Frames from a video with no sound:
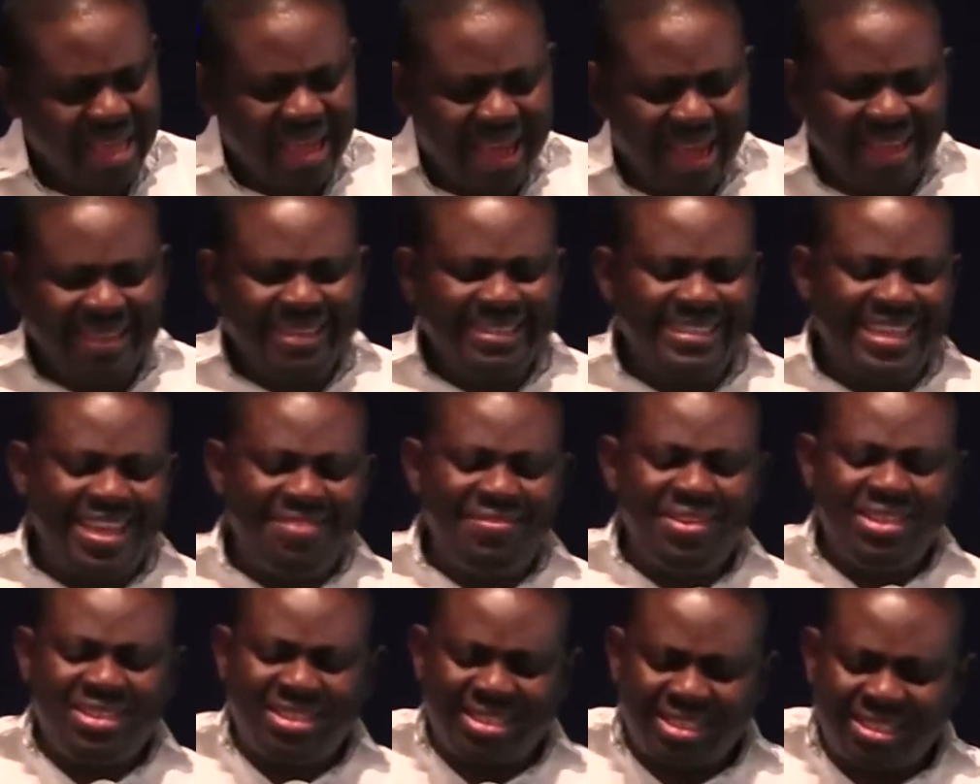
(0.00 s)
And
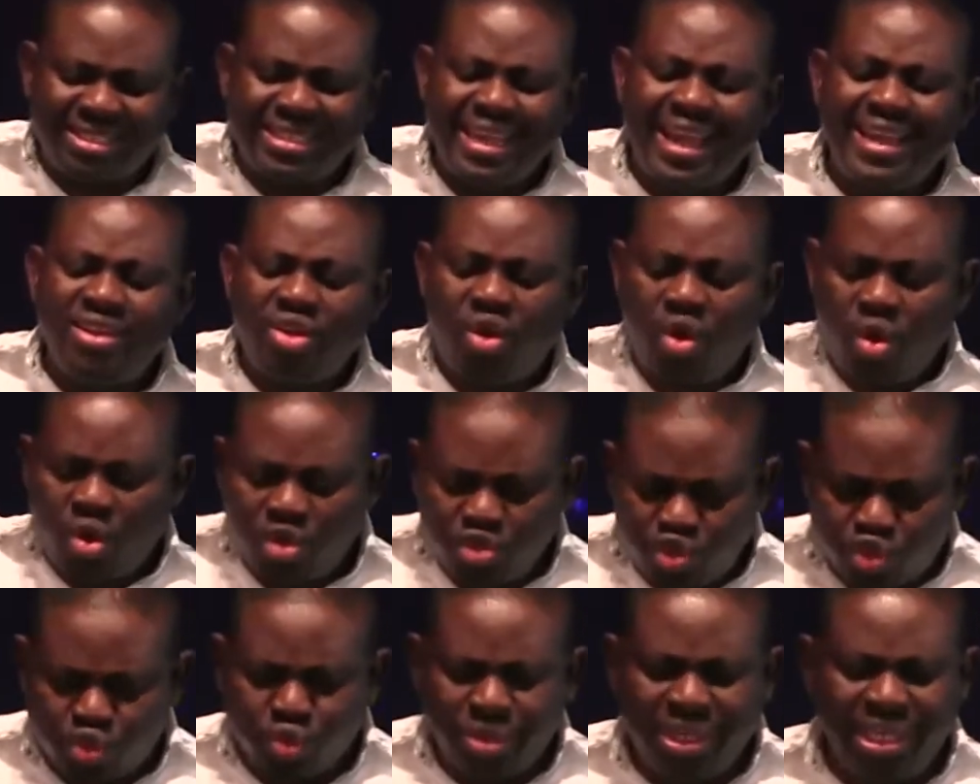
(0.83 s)
David said
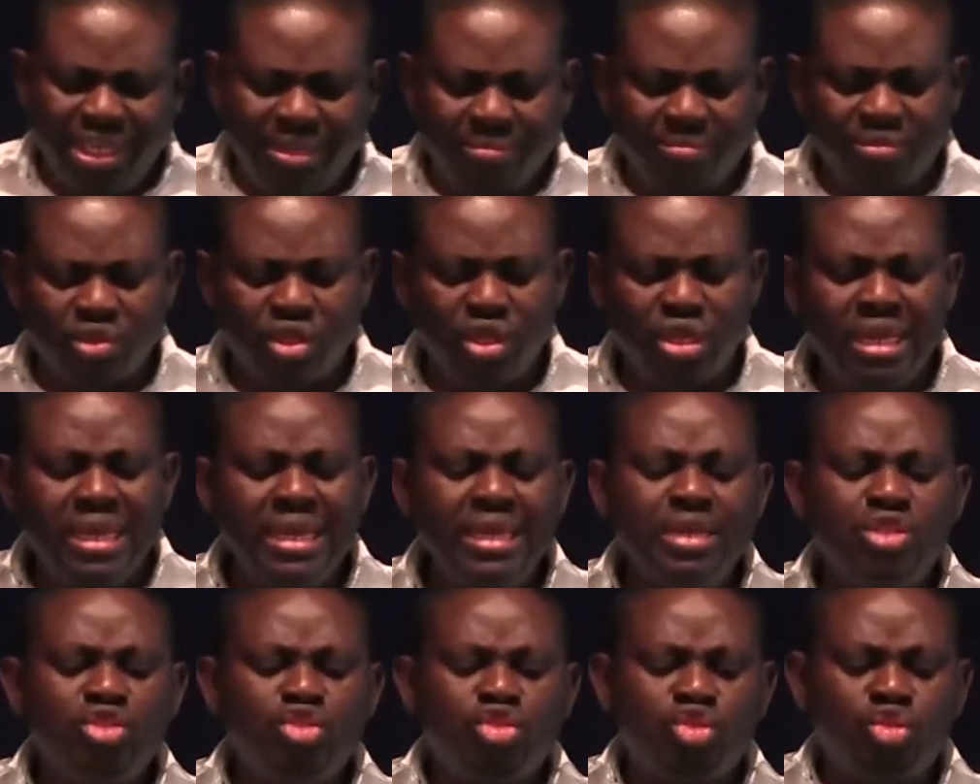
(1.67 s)
unto him,
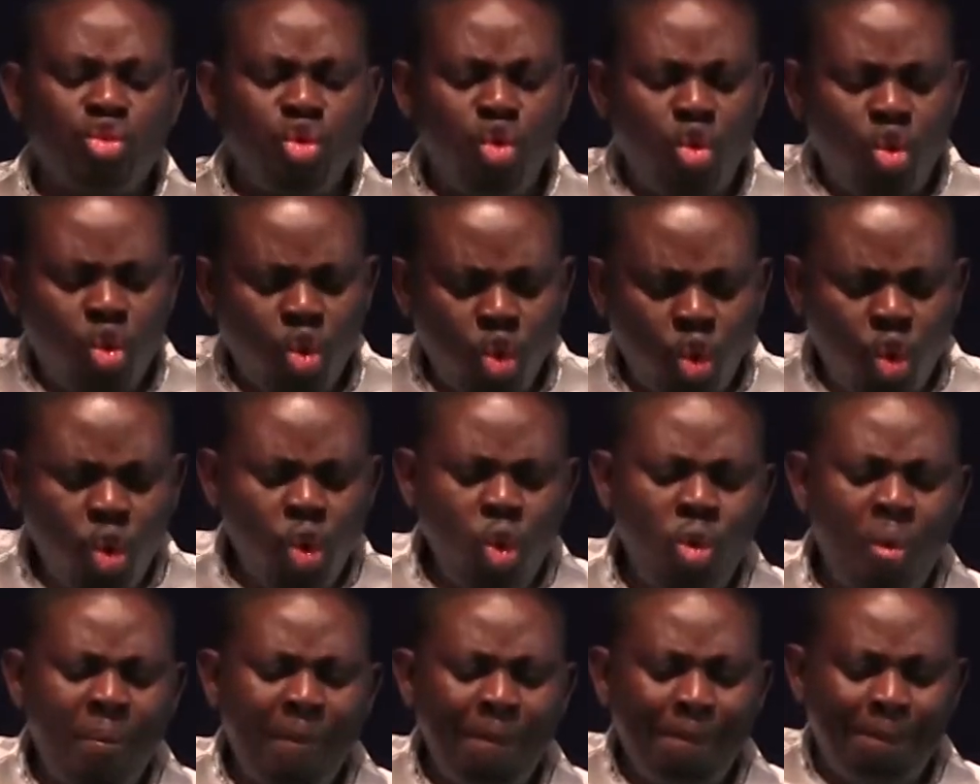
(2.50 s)
to
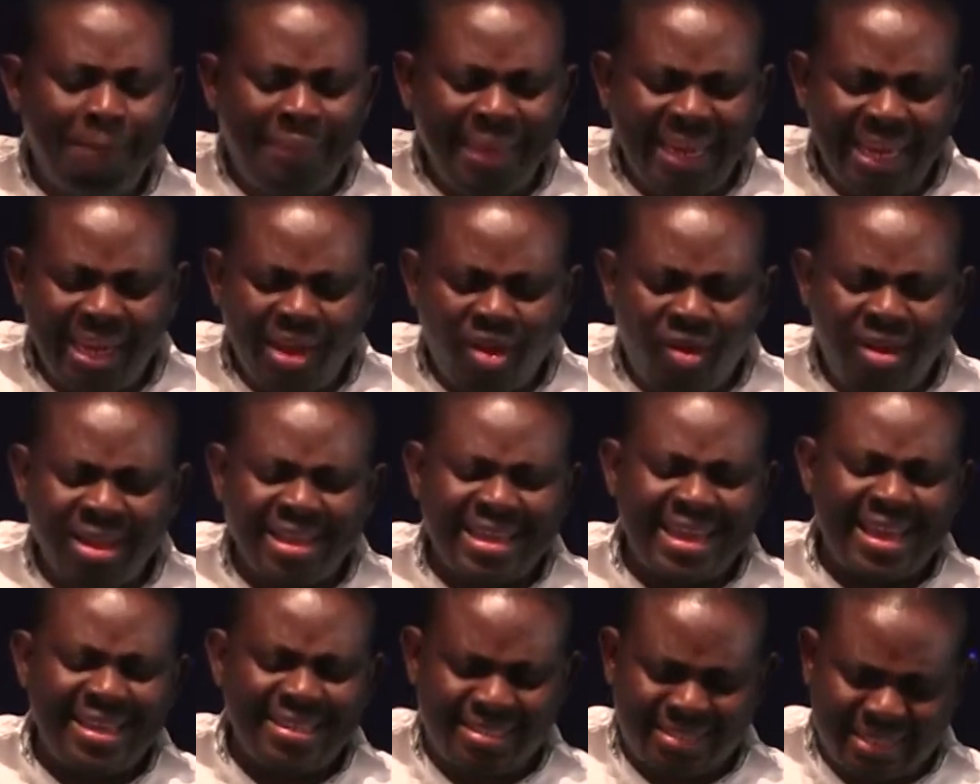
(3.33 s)
whom
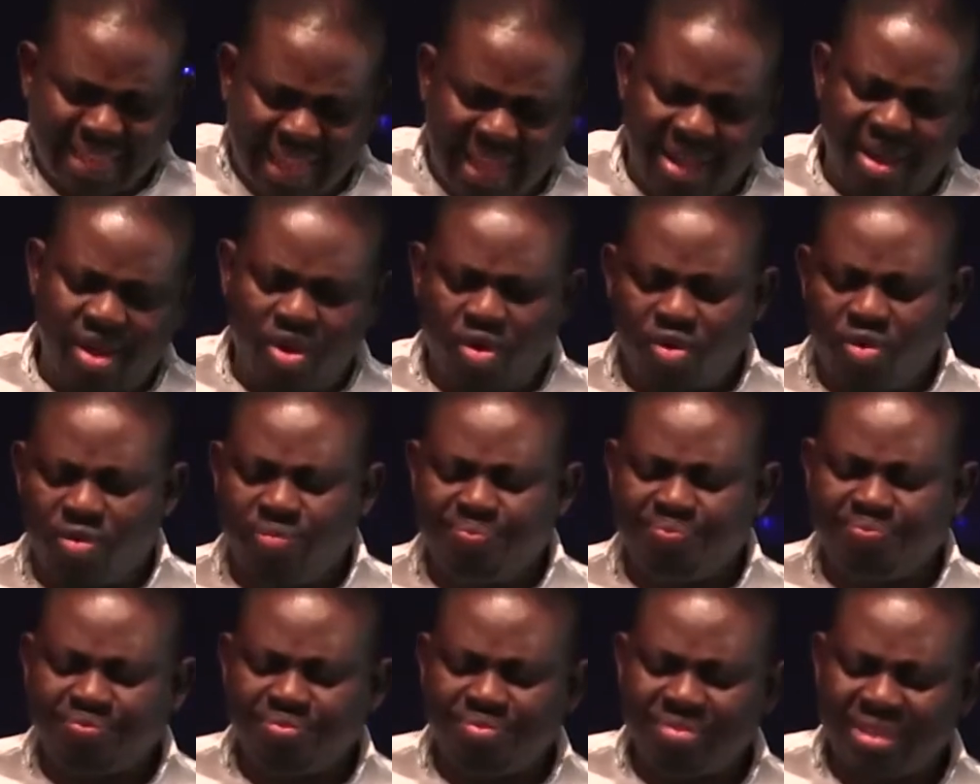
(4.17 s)
belongest thou,
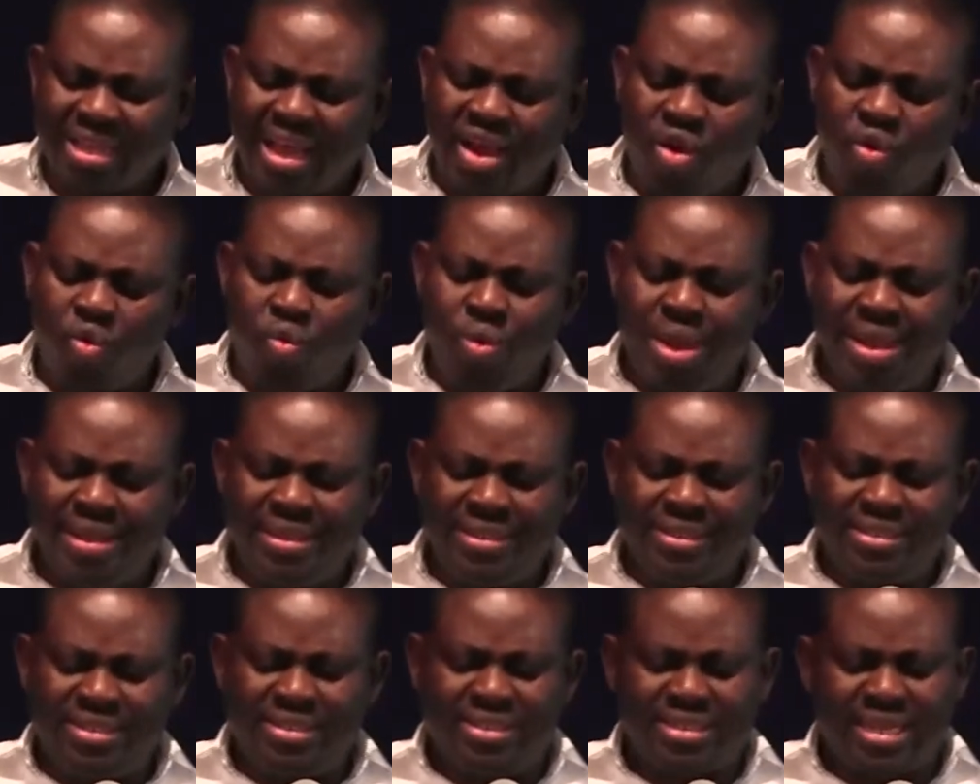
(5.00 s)
and
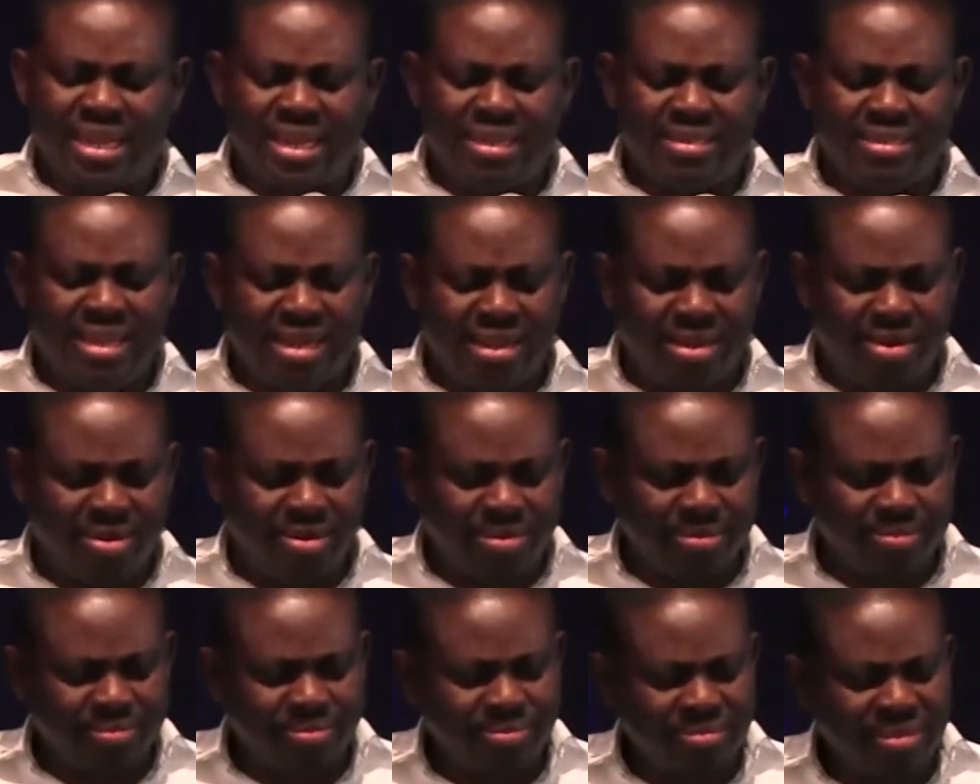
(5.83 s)
whence art
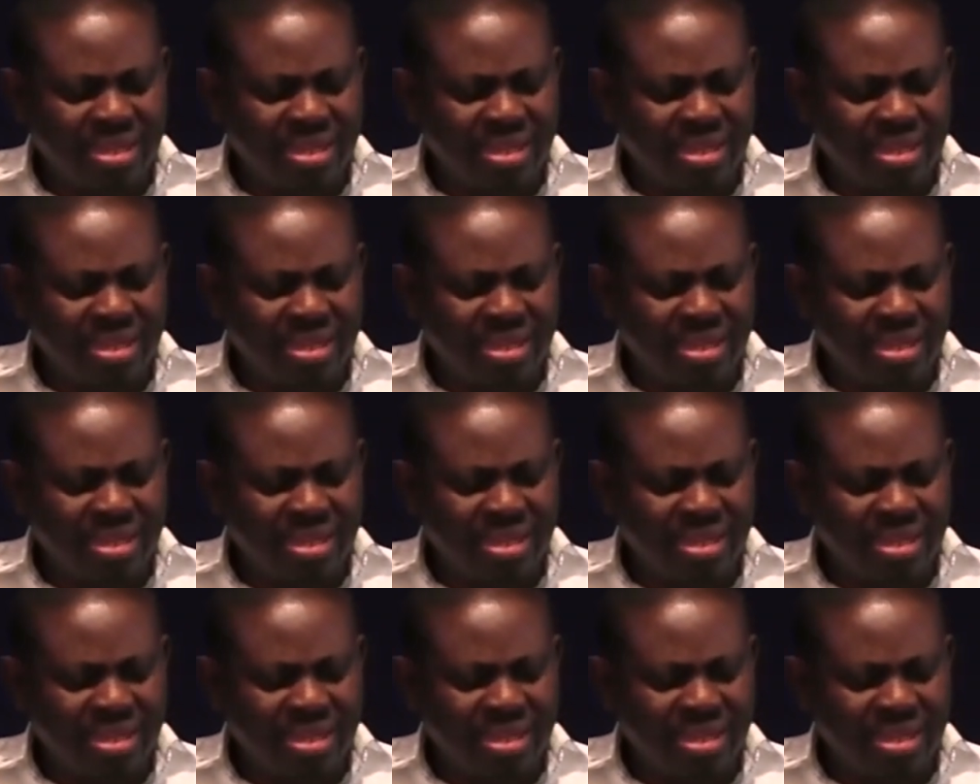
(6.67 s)
thou?